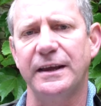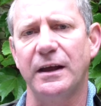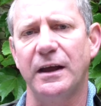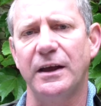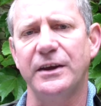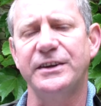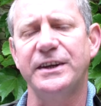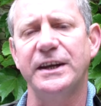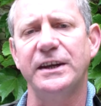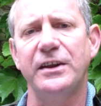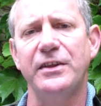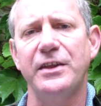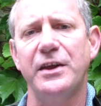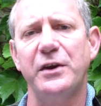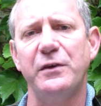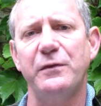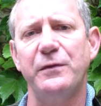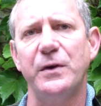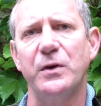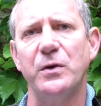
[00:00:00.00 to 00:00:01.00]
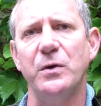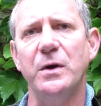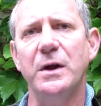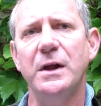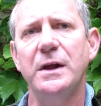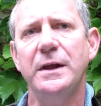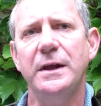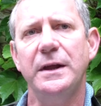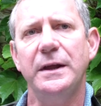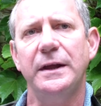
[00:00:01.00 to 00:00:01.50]
I said in the review,
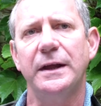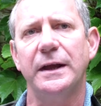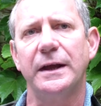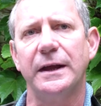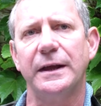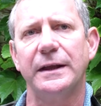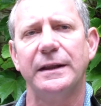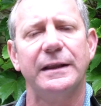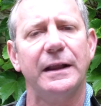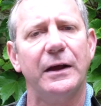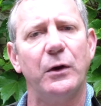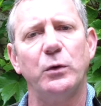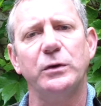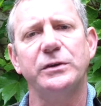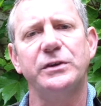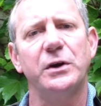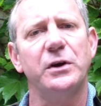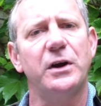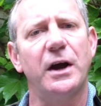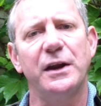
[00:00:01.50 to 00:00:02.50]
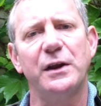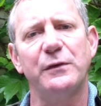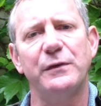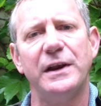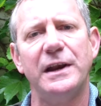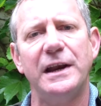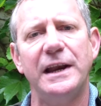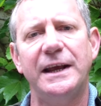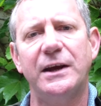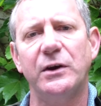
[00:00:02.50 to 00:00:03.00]
also kind of a
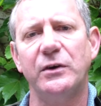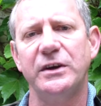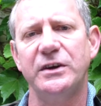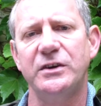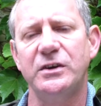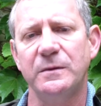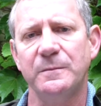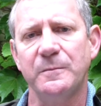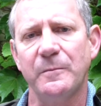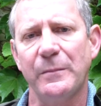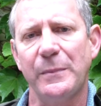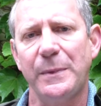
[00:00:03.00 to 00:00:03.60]
licorice,